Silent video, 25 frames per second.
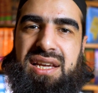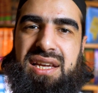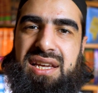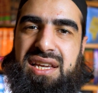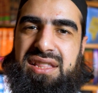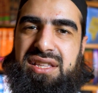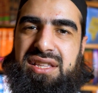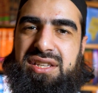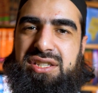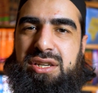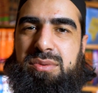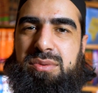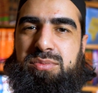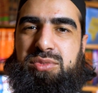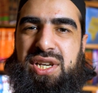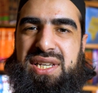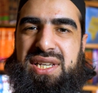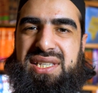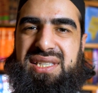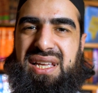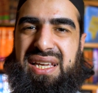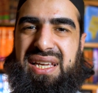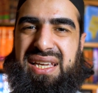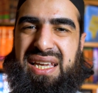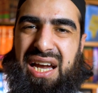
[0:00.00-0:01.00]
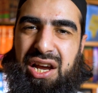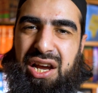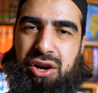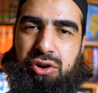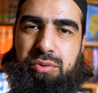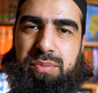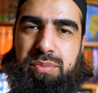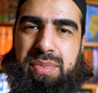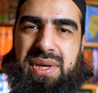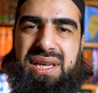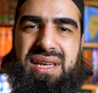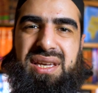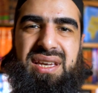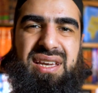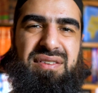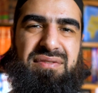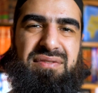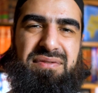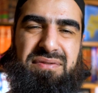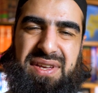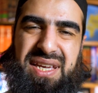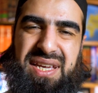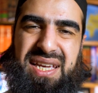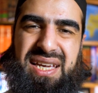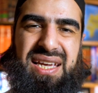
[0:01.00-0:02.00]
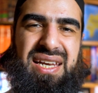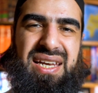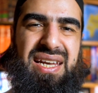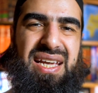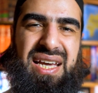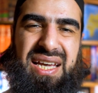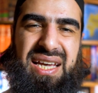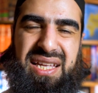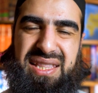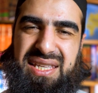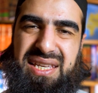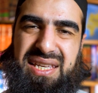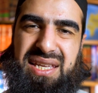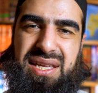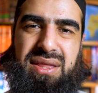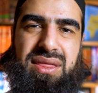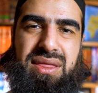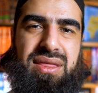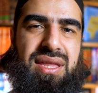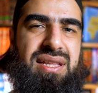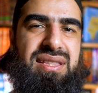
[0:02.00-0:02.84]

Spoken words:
in the subjects like Arabic and fiqh and hadith